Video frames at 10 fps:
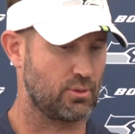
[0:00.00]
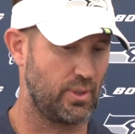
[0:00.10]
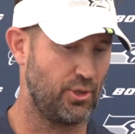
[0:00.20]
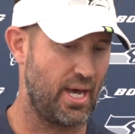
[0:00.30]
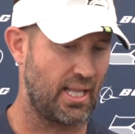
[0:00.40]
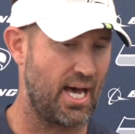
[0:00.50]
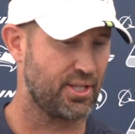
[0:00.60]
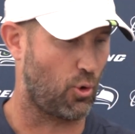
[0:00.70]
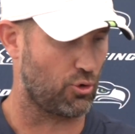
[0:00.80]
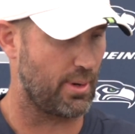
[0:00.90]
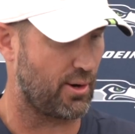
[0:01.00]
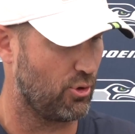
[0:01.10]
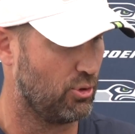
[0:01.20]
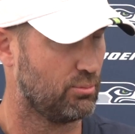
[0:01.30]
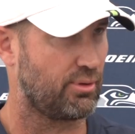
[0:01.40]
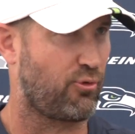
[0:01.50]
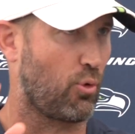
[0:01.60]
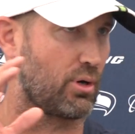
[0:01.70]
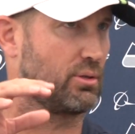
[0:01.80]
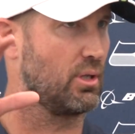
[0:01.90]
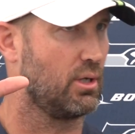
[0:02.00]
We do that a lot in the quarterback room before